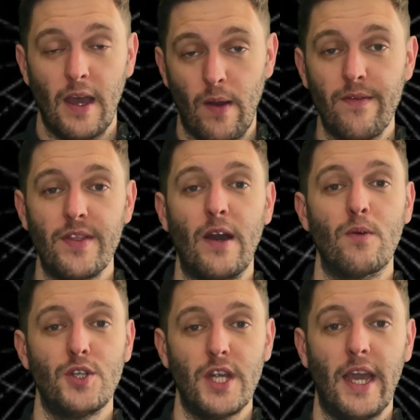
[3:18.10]
However, that all
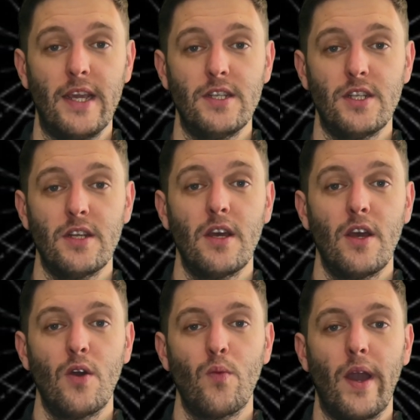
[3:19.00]
changed
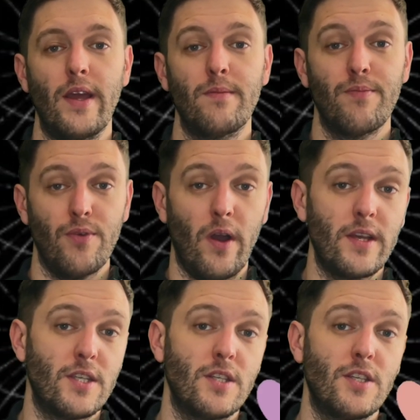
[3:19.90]
when
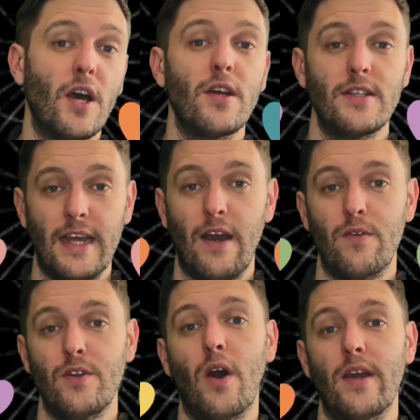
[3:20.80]
Price turned
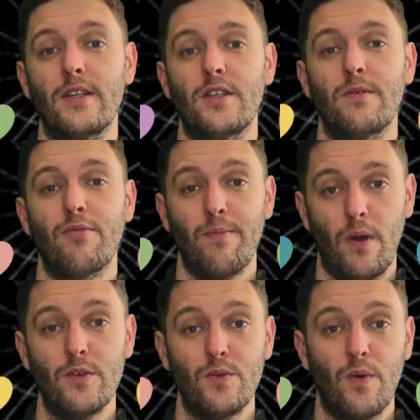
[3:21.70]
down Knight's
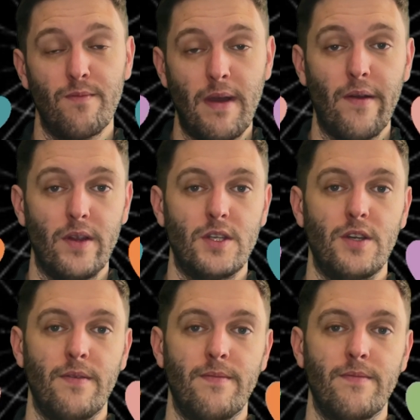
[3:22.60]
proposal of marriage.
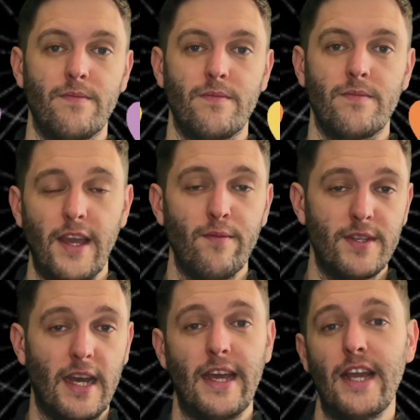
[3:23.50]
In
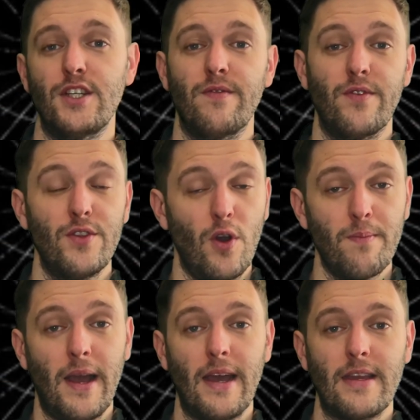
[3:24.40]
retaliation for the
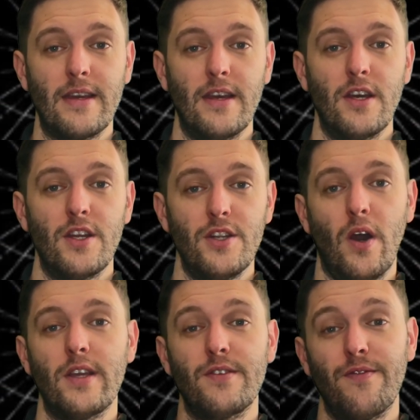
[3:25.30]
knockback, Knight